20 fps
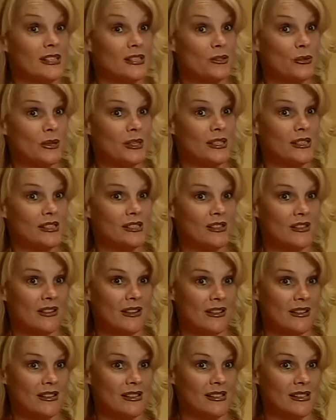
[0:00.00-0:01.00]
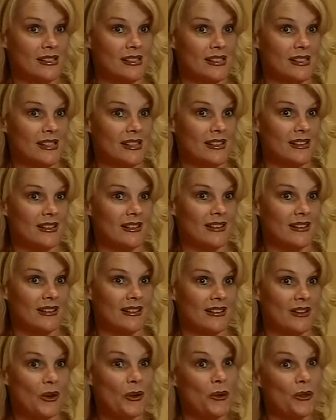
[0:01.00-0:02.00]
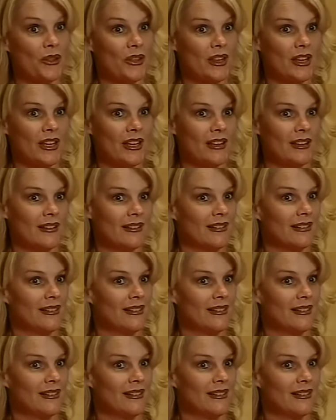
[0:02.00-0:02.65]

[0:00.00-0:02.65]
a twist to this whole thing.